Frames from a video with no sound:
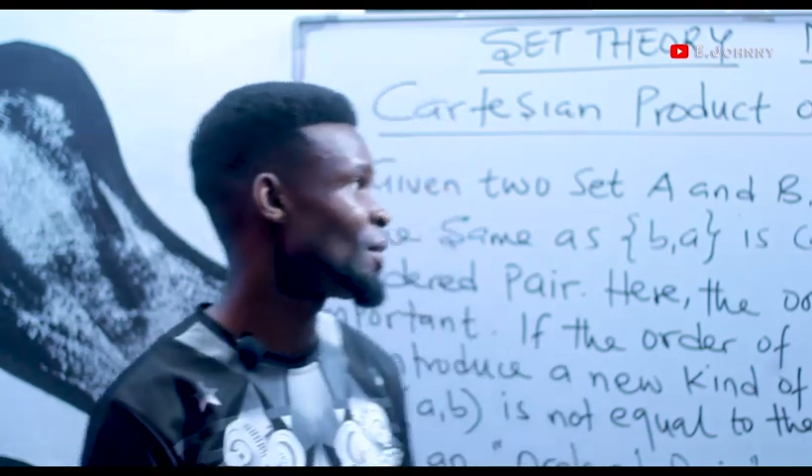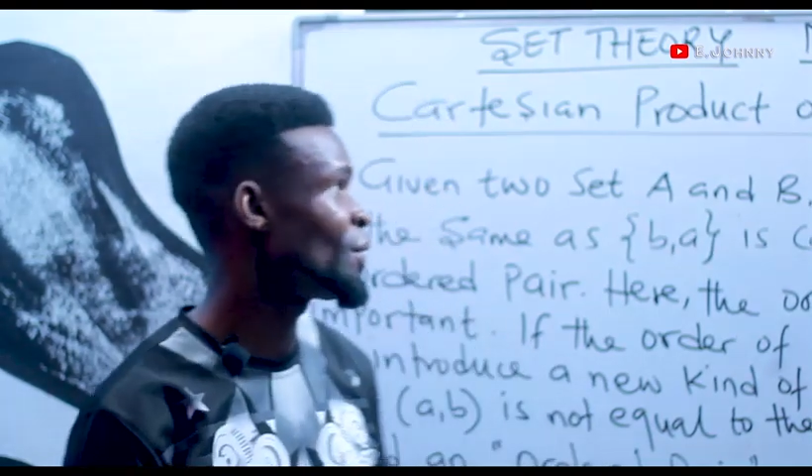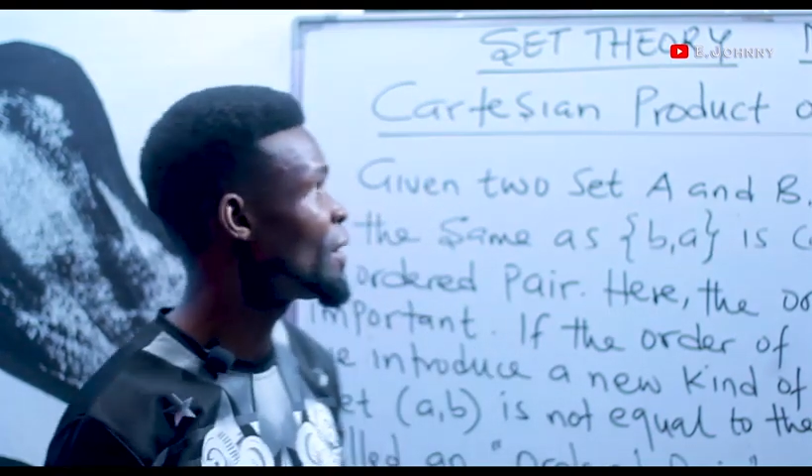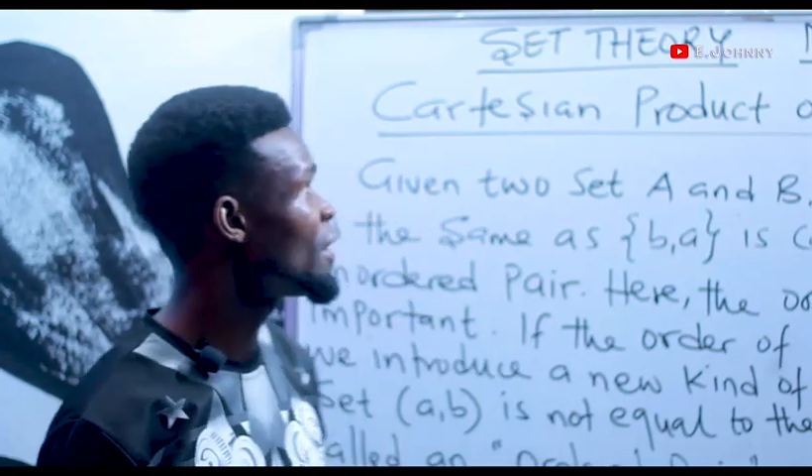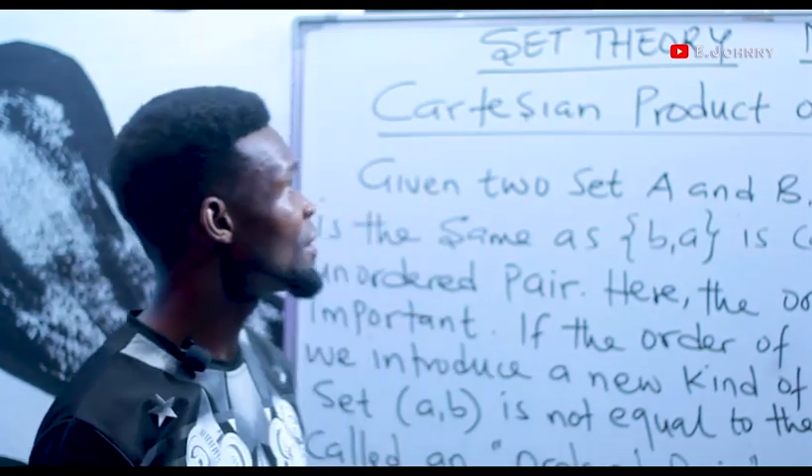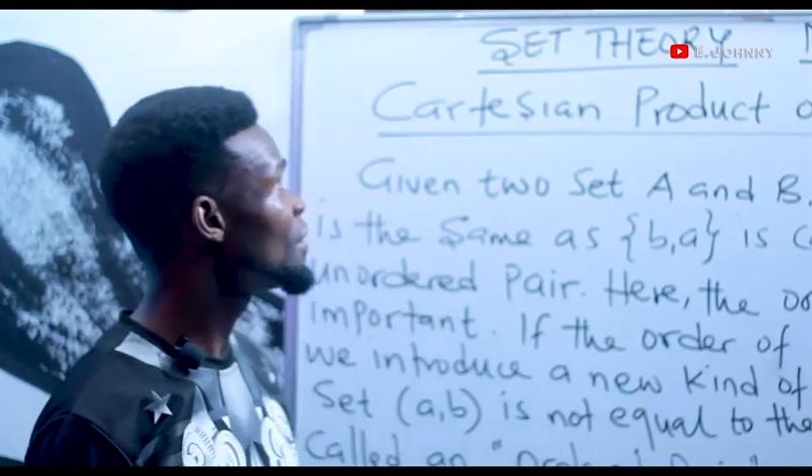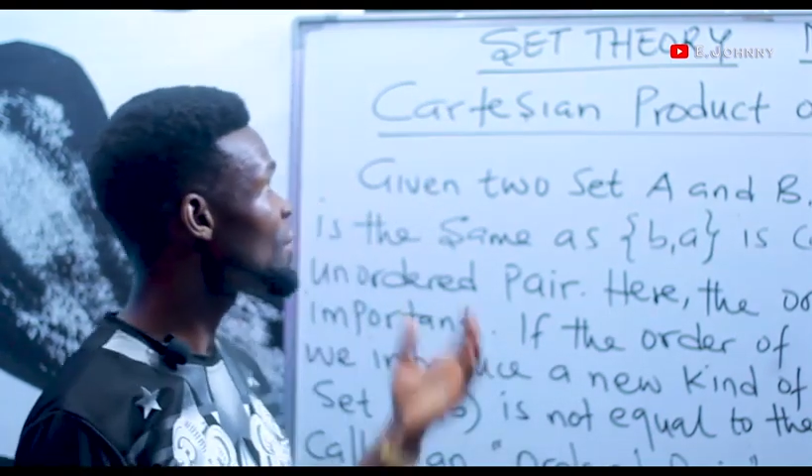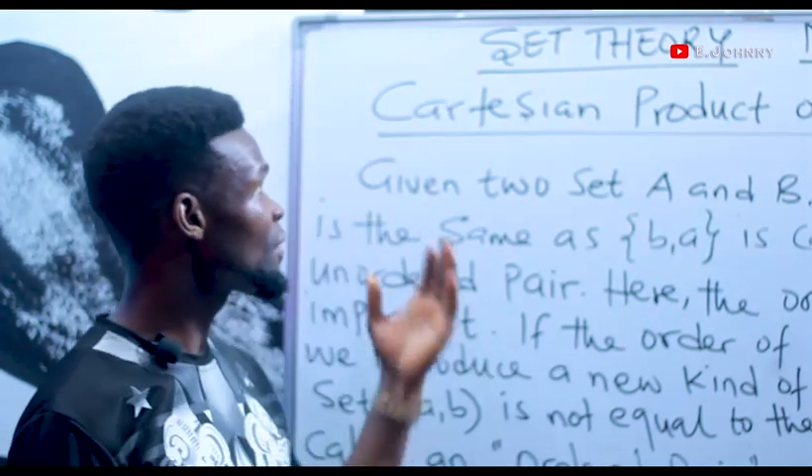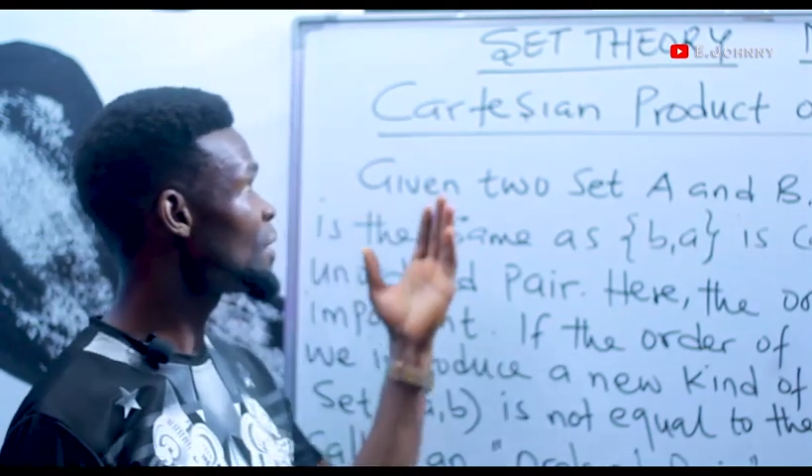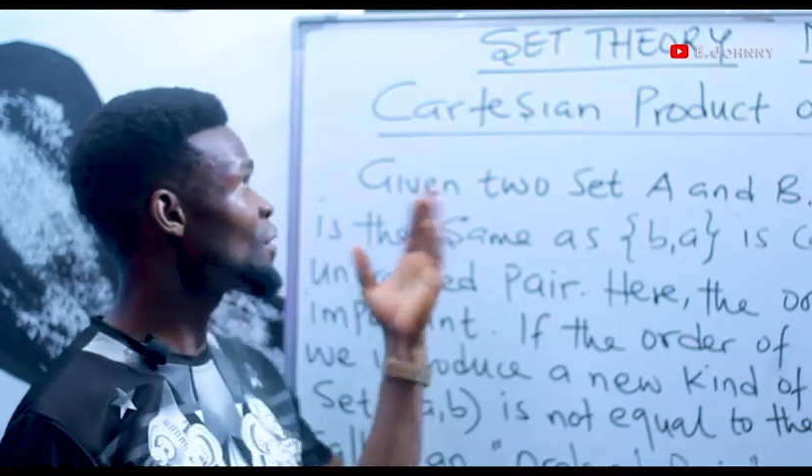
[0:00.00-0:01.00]
as far as
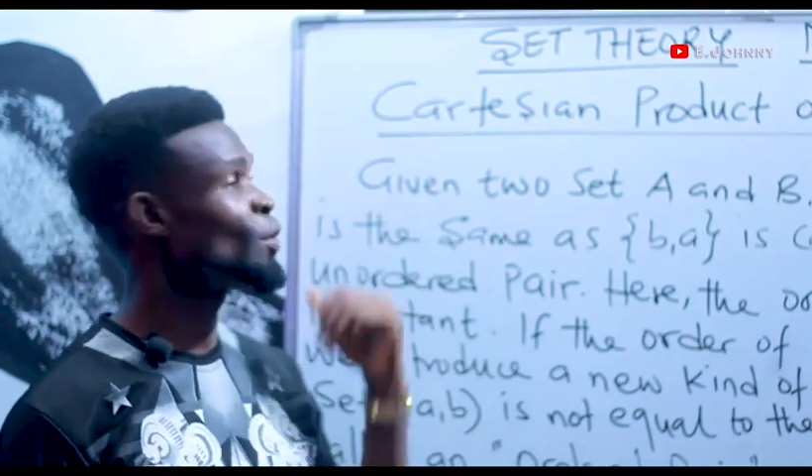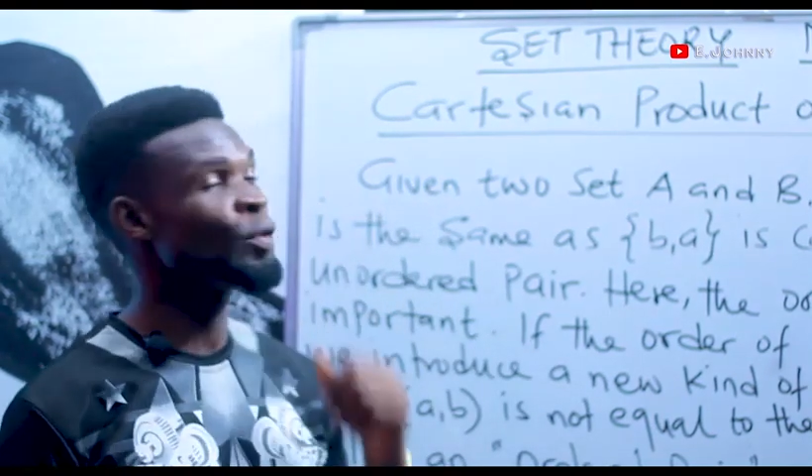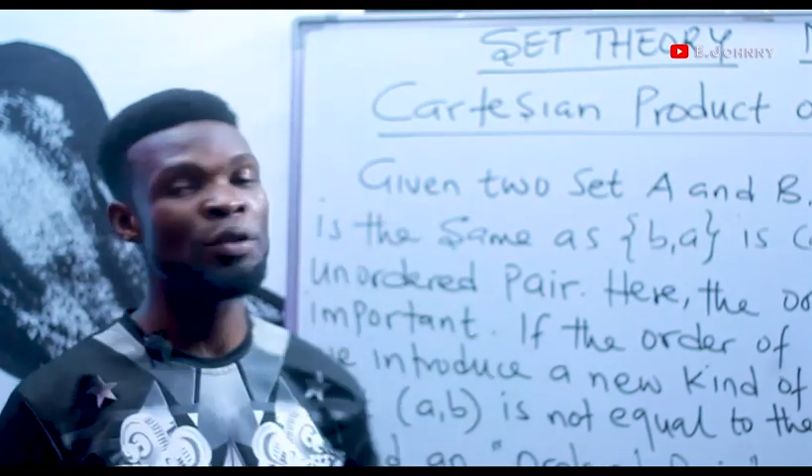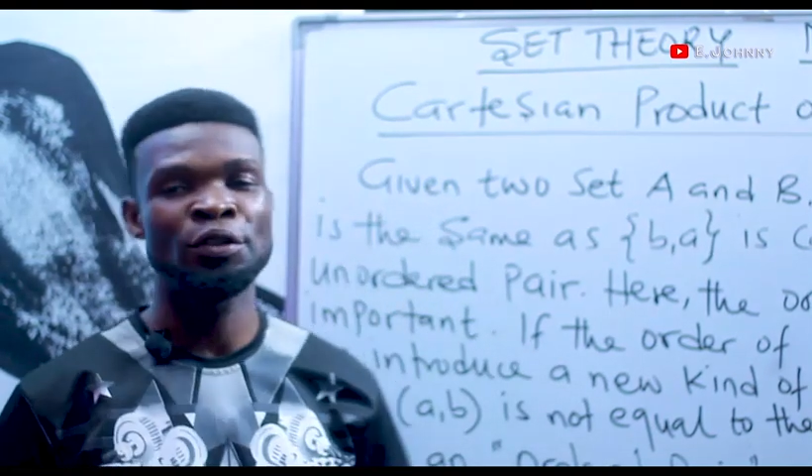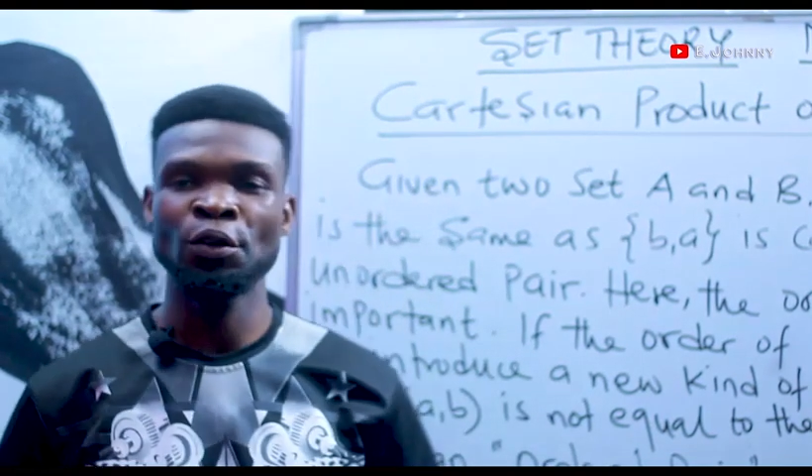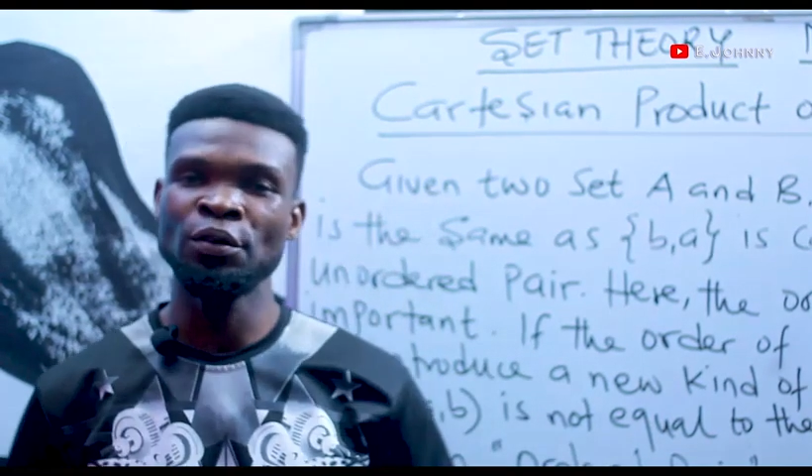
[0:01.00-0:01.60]
set theory is